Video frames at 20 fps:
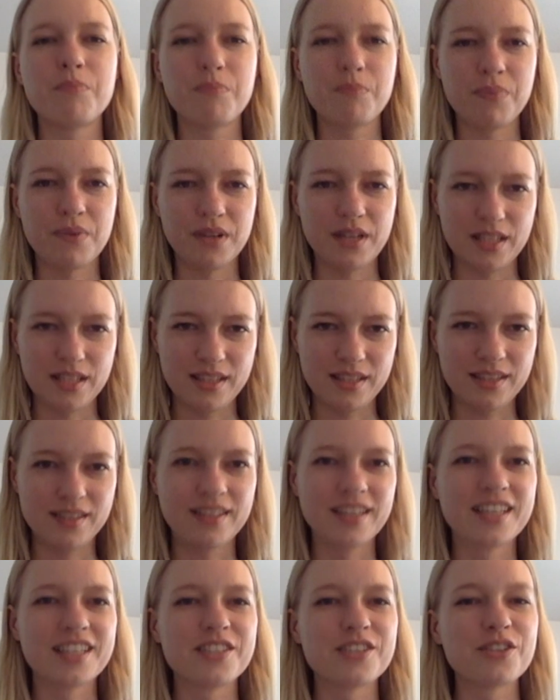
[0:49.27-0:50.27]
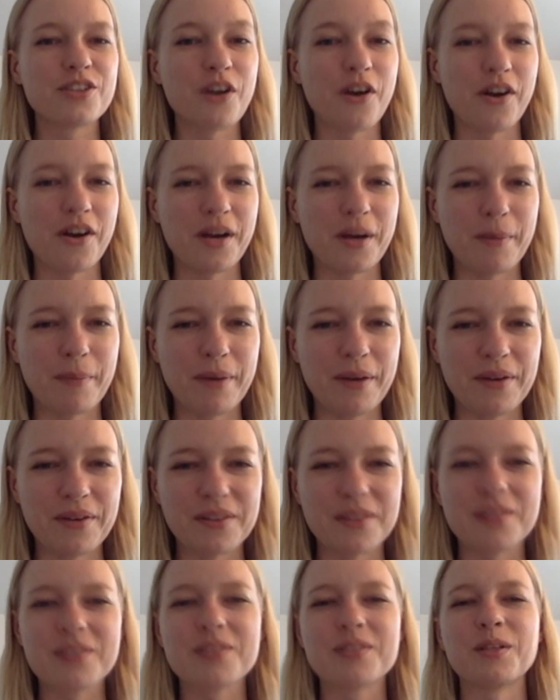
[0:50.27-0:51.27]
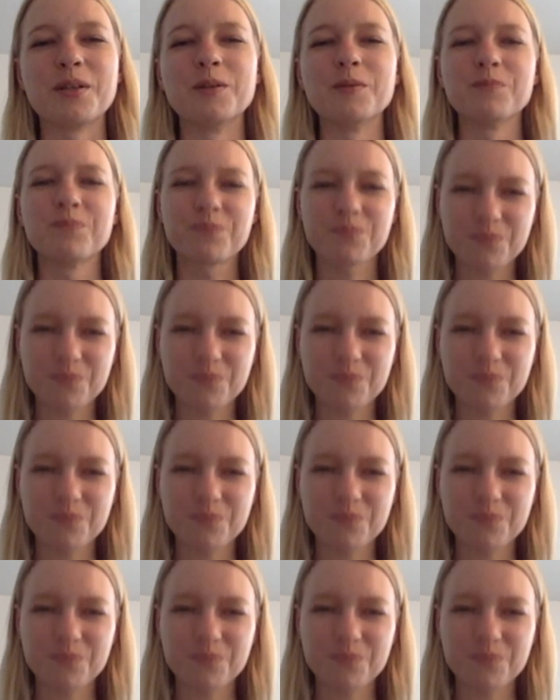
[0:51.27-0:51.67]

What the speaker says: But let's talk about it. So